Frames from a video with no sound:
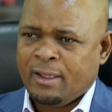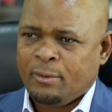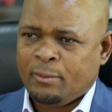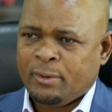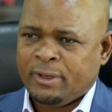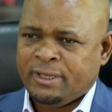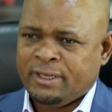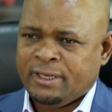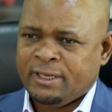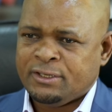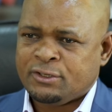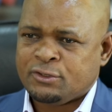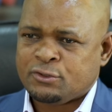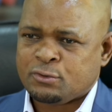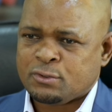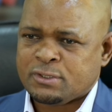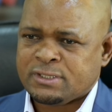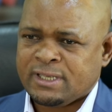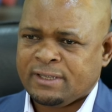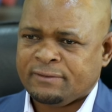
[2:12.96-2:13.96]
we need
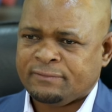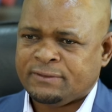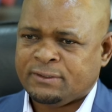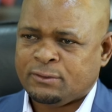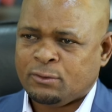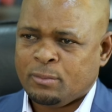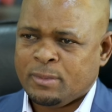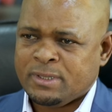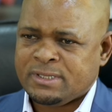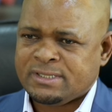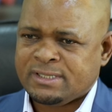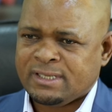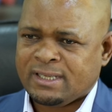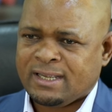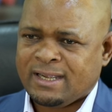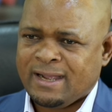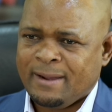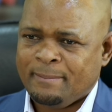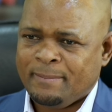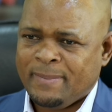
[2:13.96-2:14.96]
to serve the
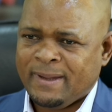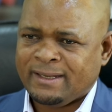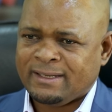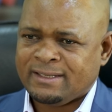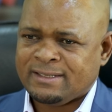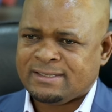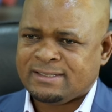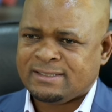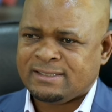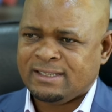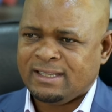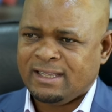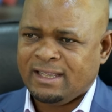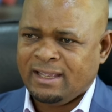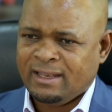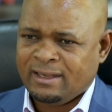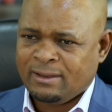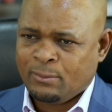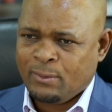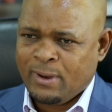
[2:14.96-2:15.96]
domestic companies
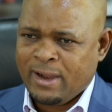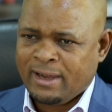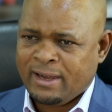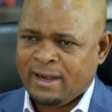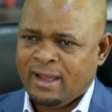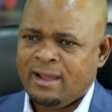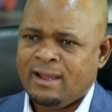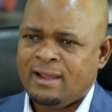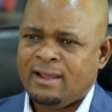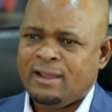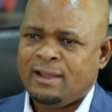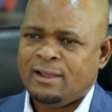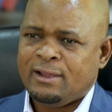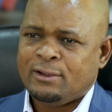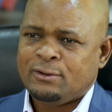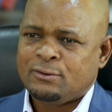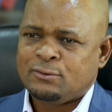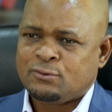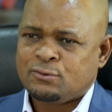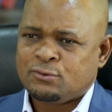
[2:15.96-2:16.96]
in Rwanda
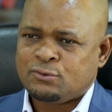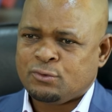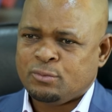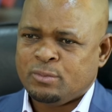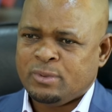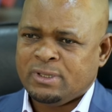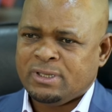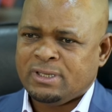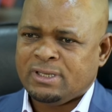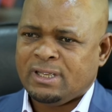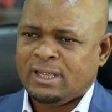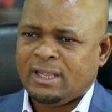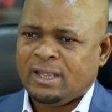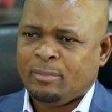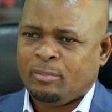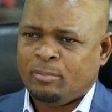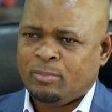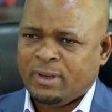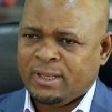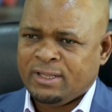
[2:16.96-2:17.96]
to be
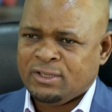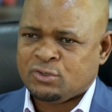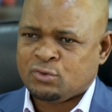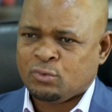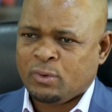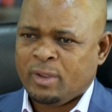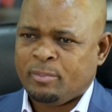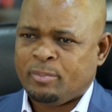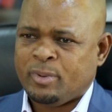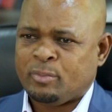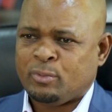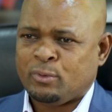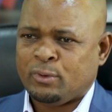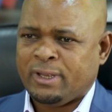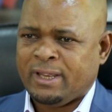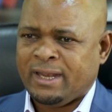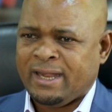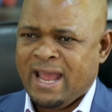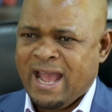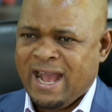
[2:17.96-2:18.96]
a place where people
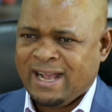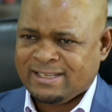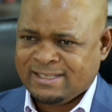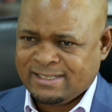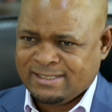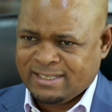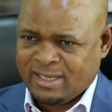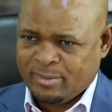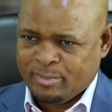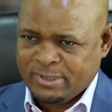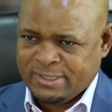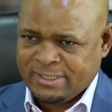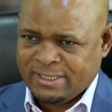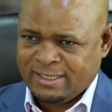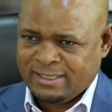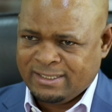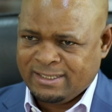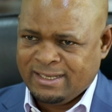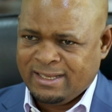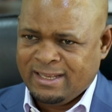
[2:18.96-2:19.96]
can access
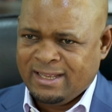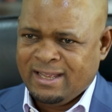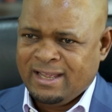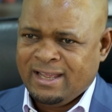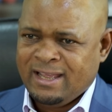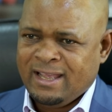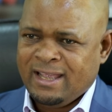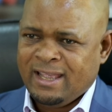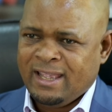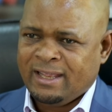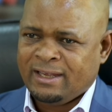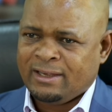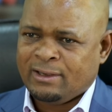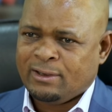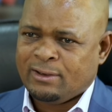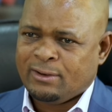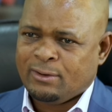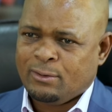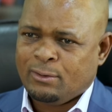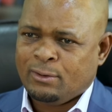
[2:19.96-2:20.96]
capital.
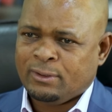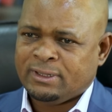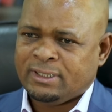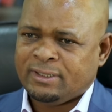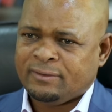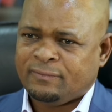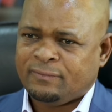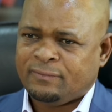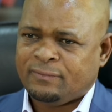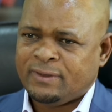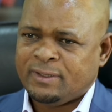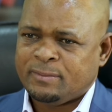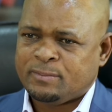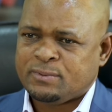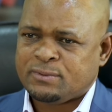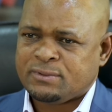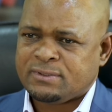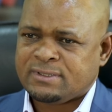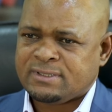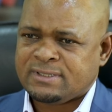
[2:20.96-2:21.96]
And on the
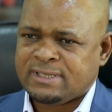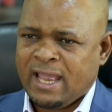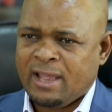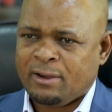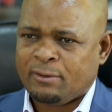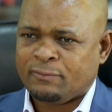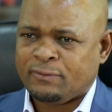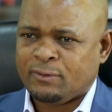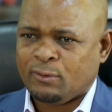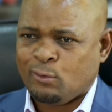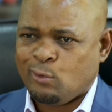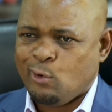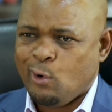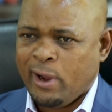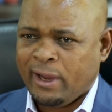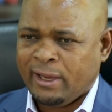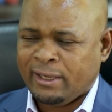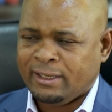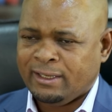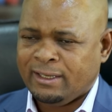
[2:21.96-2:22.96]
flip side of the
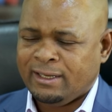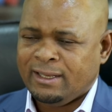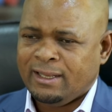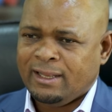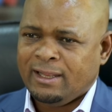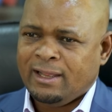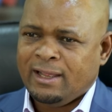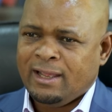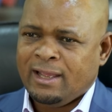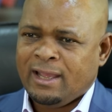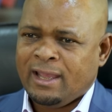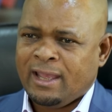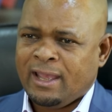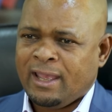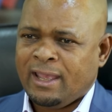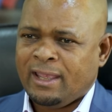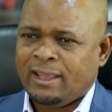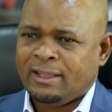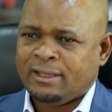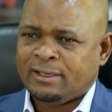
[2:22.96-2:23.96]
coin,
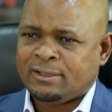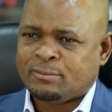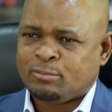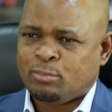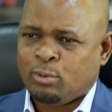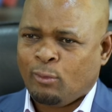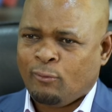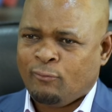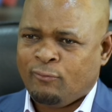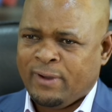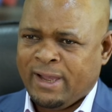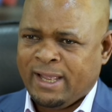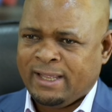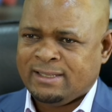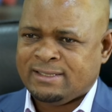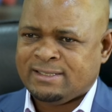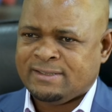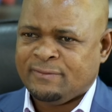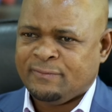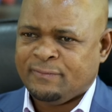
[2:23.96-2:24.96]
it
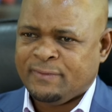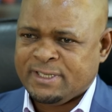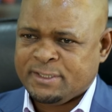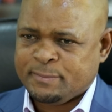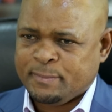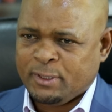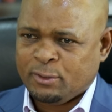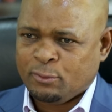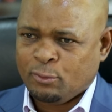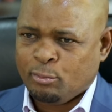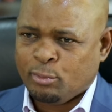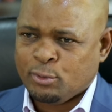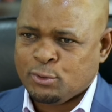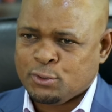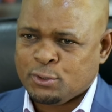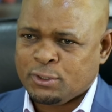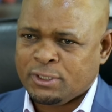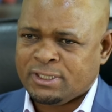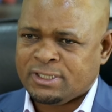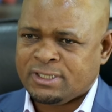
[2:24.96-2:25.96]
provides investment
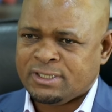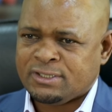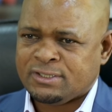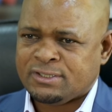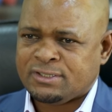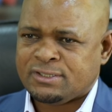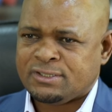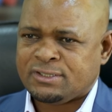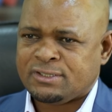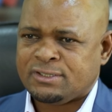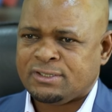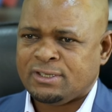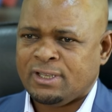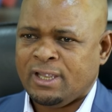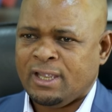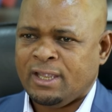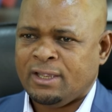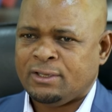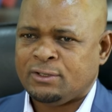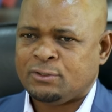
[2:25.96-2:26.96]
opportunities
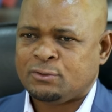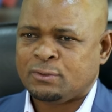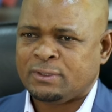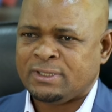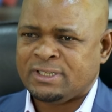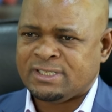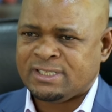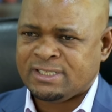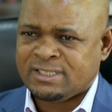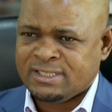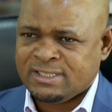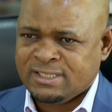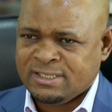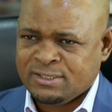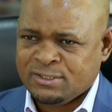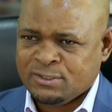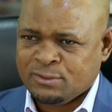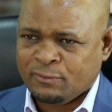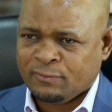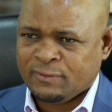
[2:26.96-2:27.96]
to the
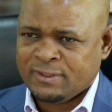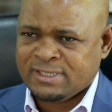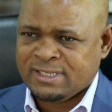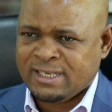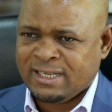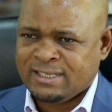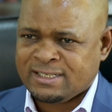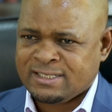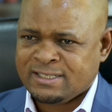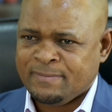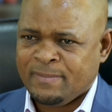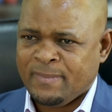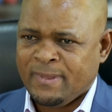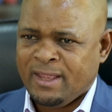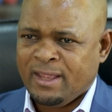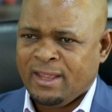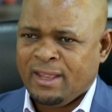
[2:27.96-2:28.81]
citizens of this country